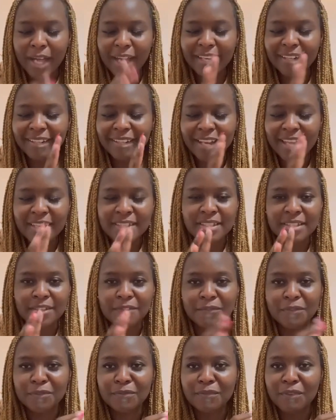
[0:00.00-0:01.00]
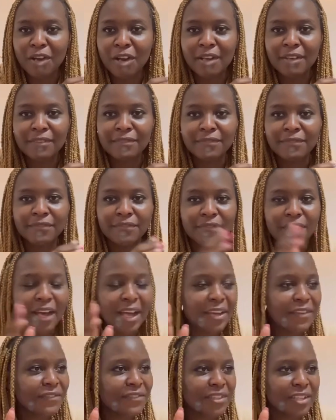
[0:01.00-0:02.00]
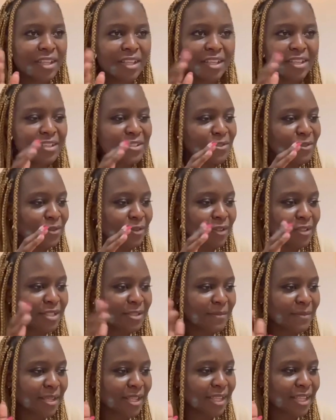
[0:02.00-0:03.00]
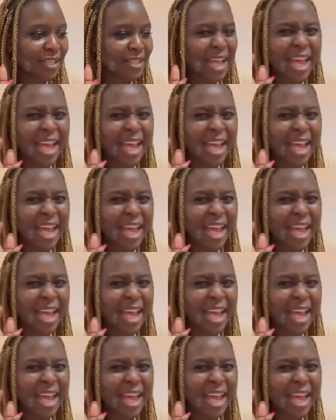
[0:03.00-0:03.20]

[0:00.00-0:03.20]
unless if you've gone 5 years or something like that.